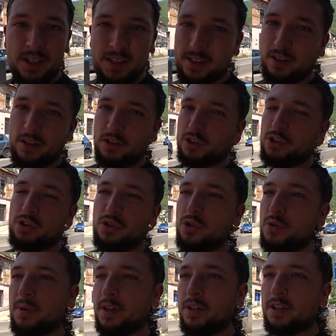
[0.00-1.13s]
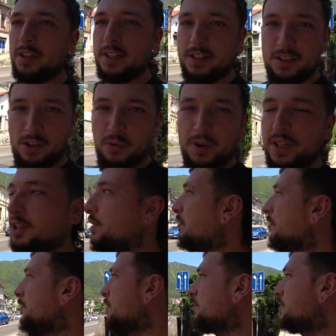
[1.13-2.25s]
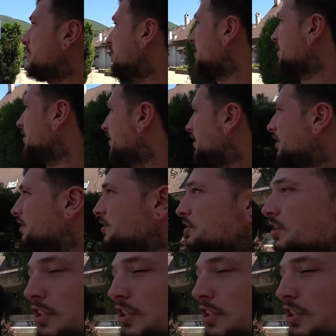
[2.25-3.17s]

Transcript: It still looks super good and it's got really good reviews, so just